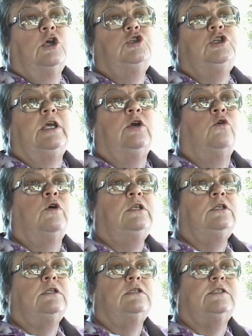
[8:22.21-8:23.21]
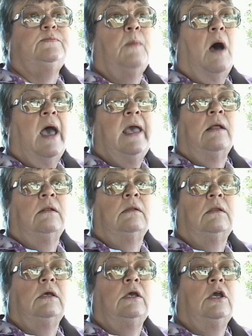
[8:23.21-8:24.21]
she couldn't smile,
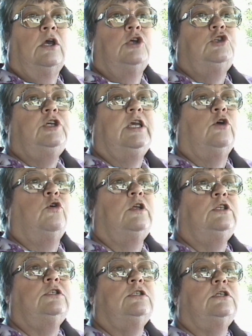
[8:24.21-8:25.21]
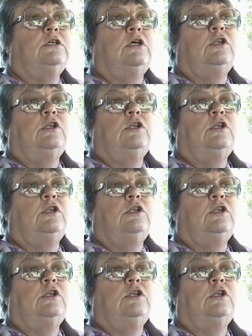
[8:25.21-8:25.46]
she couldn't